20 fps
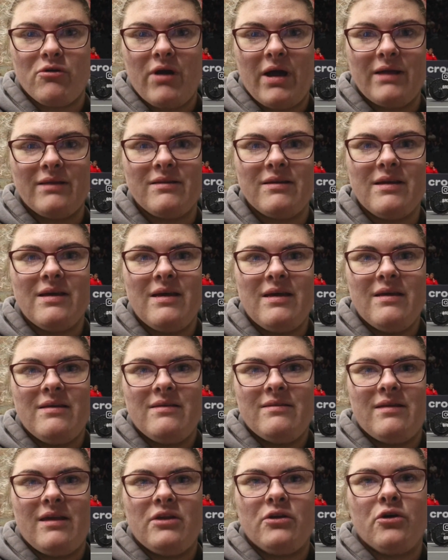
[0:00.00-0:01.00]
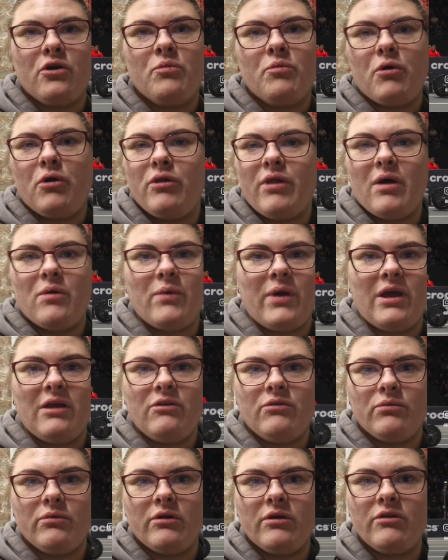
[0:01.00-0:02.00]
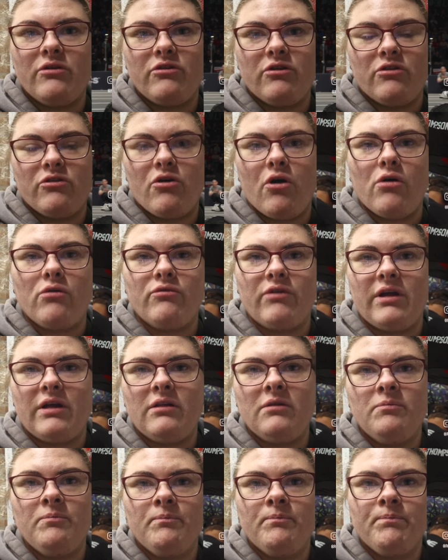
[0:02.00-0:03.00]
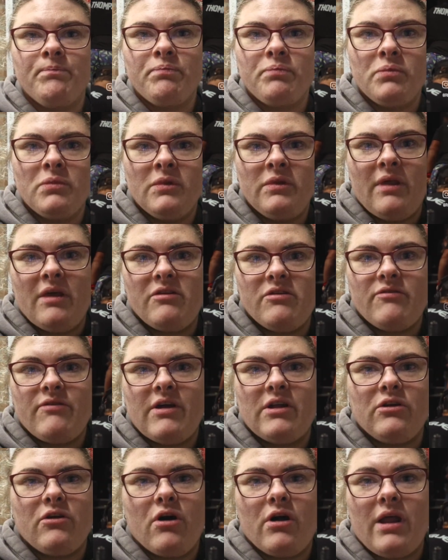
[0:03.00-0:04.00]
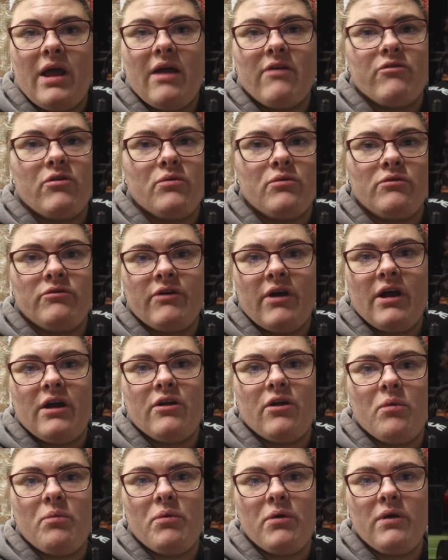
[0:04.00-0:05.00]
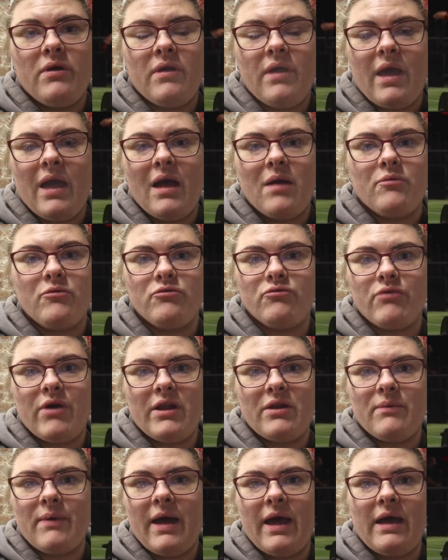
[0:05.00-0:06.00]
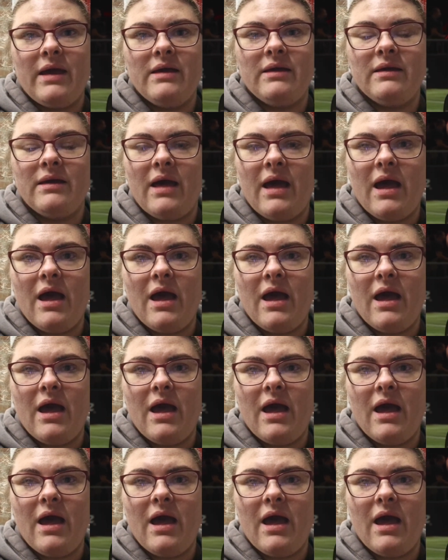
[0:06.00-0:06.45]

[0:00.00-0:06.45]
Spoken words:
correct, seeing her pull that weight was just unreal. This event got everyone fired up right away.